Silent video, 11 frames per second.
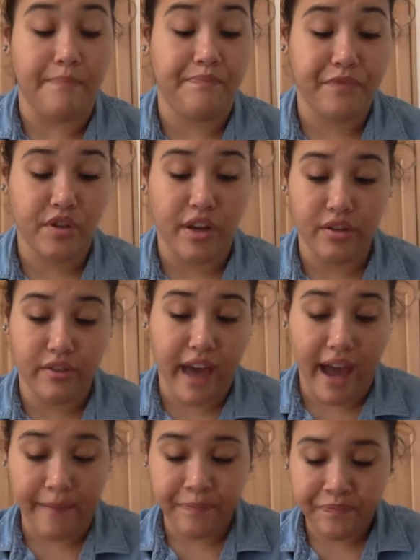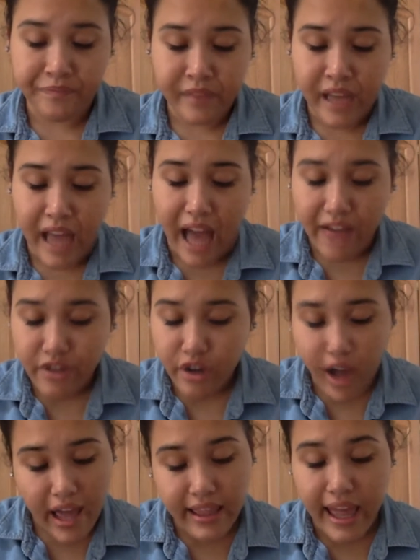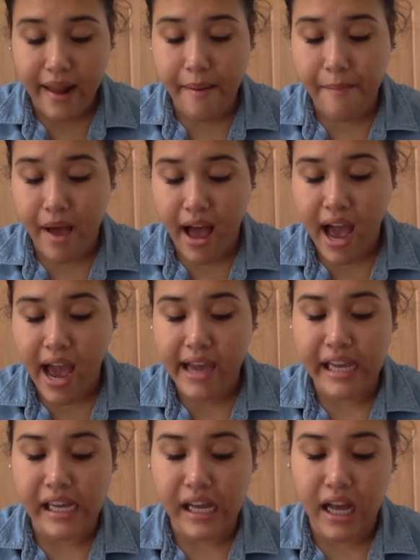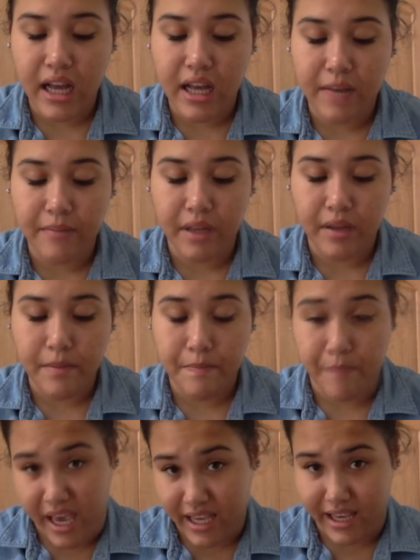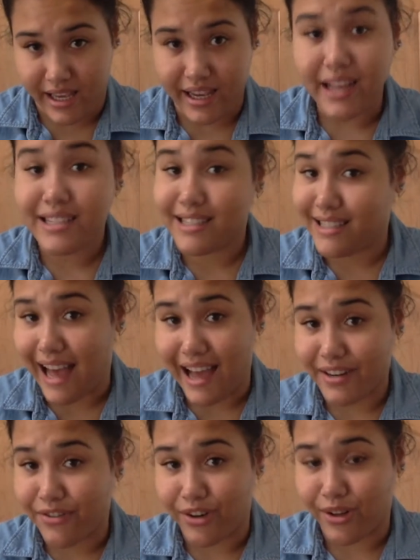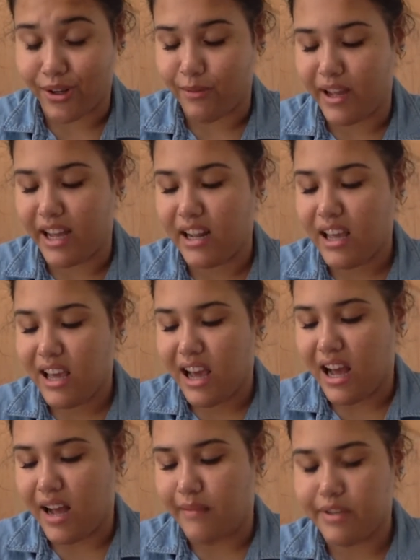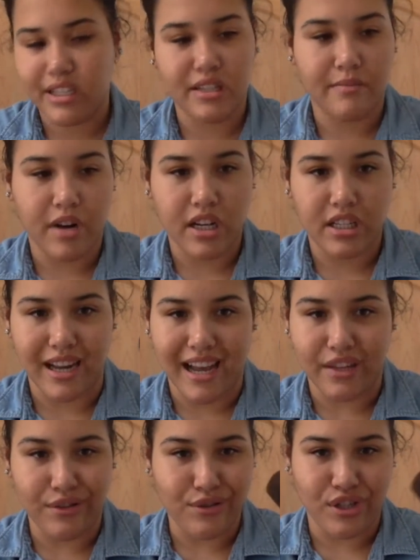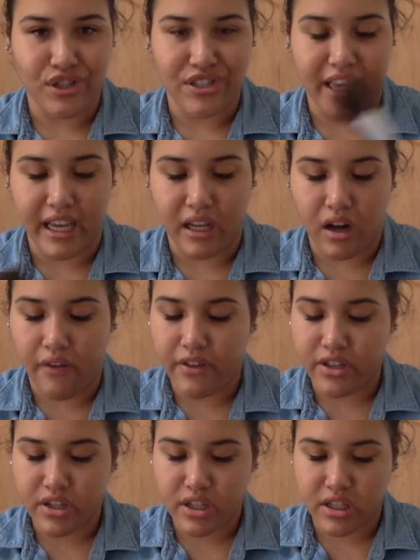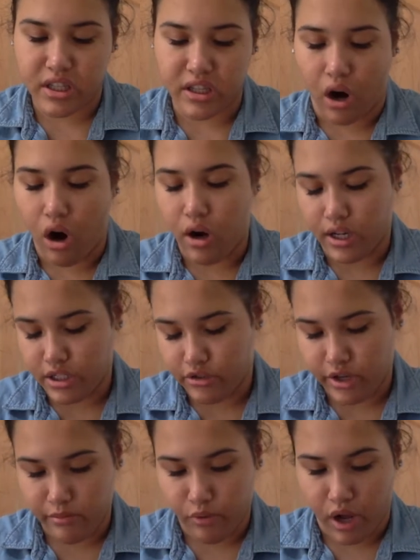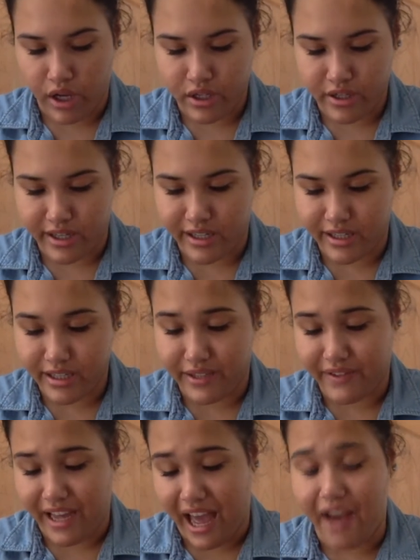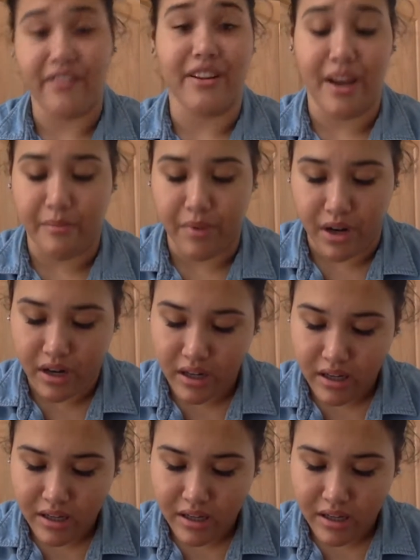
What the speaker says: So I do that. After I let my baking set for a little bit, this is the brush that I use to just take it off. It's just an artistry brush, and it doesn't even have a number.